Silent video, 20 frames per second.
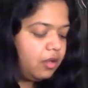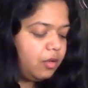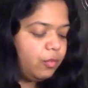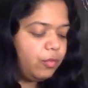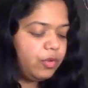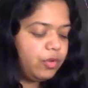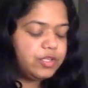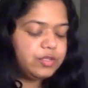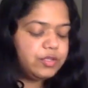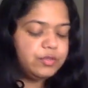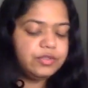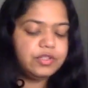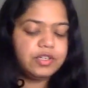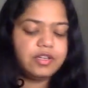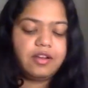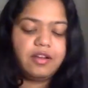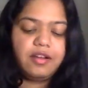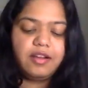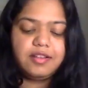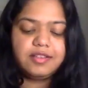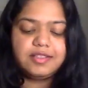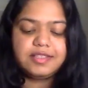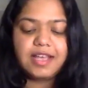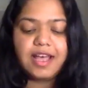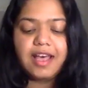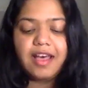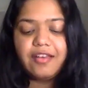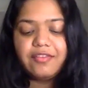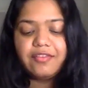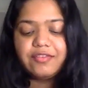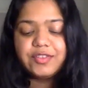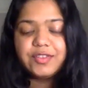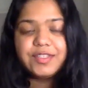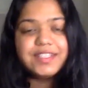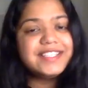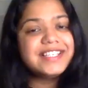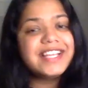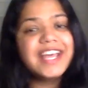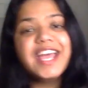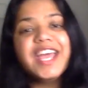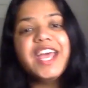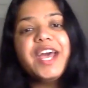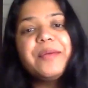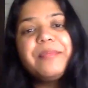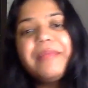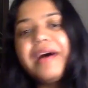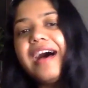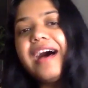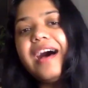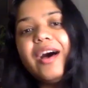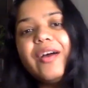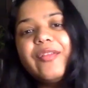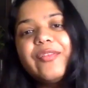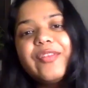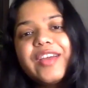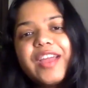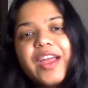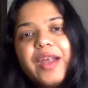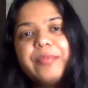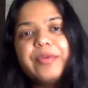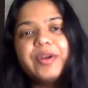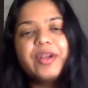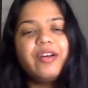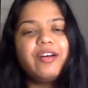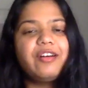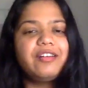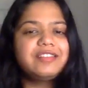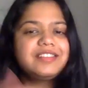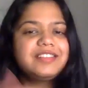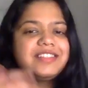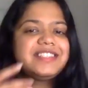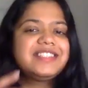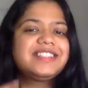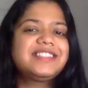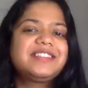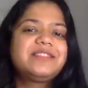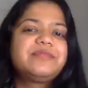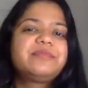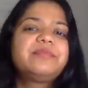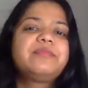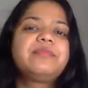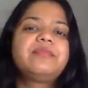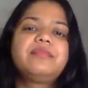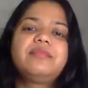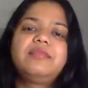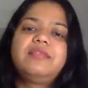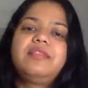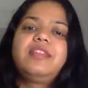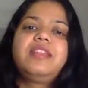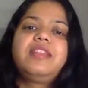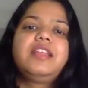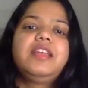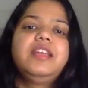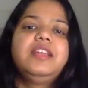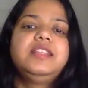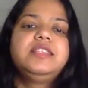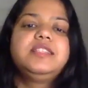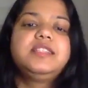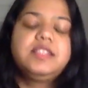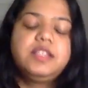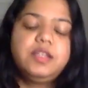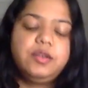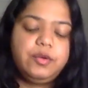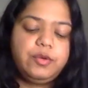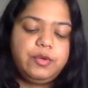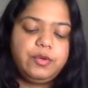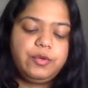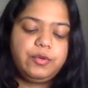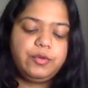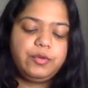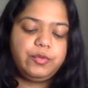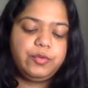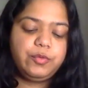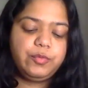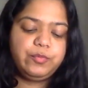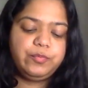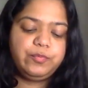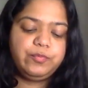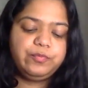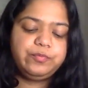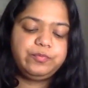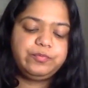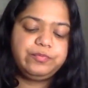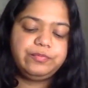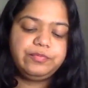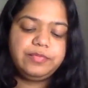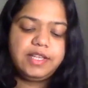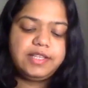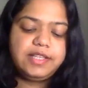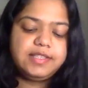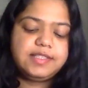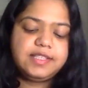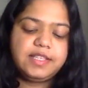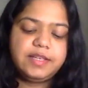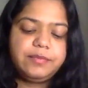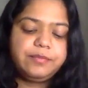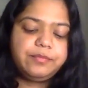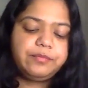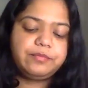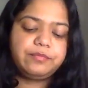What do the cards have to say about the Capricorns? So let's see.